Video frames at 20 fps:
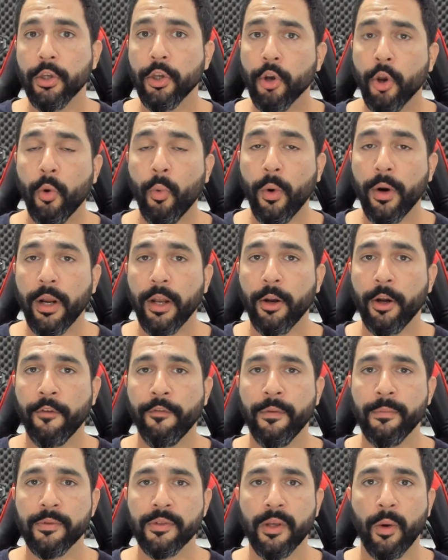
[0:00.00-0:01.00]
You don't want to learn
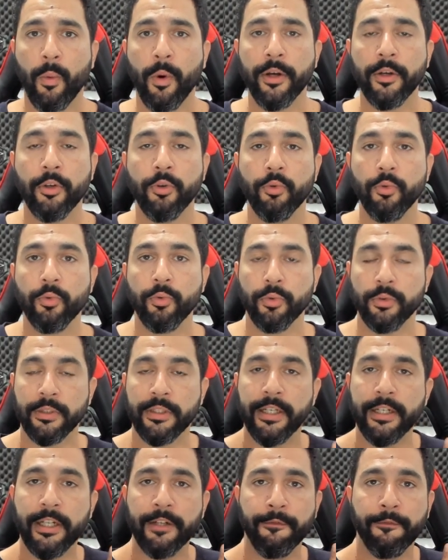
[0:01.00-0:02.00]
from someone who
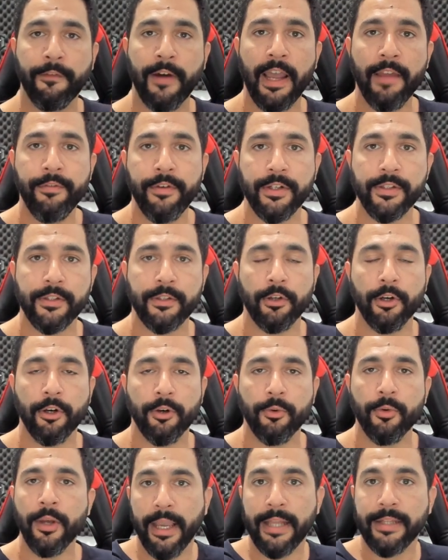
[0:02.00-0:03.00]
did it five years
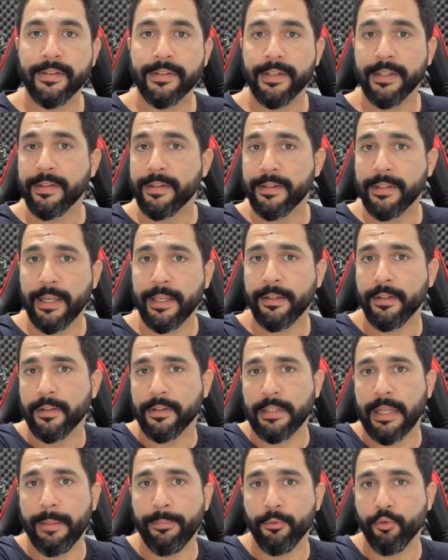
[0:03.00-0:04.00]
ago and since then
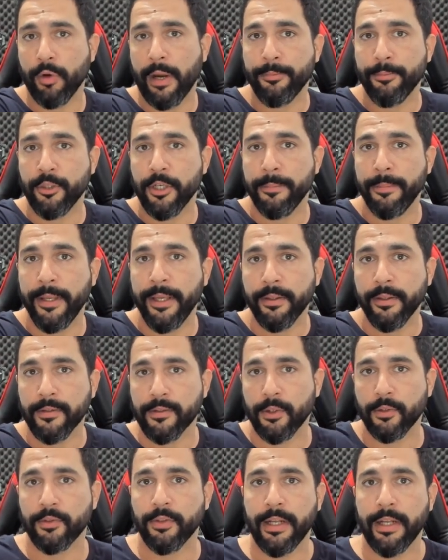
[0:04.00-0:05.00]
stopped dropshipping,
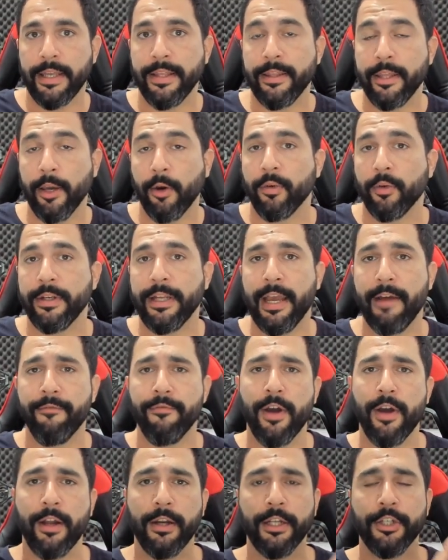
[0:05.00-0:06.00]
so today they only
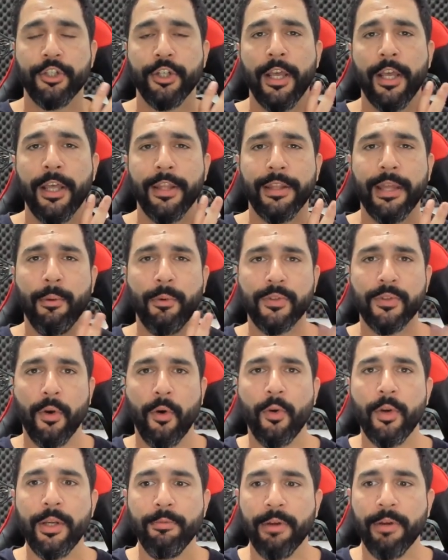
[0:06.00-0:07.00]
have knowledge. That was
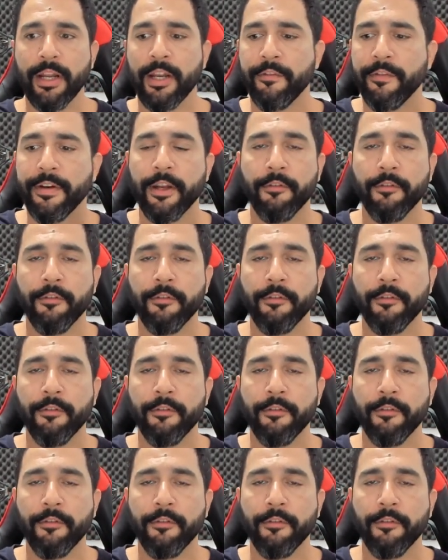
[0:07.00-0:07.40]
only relevant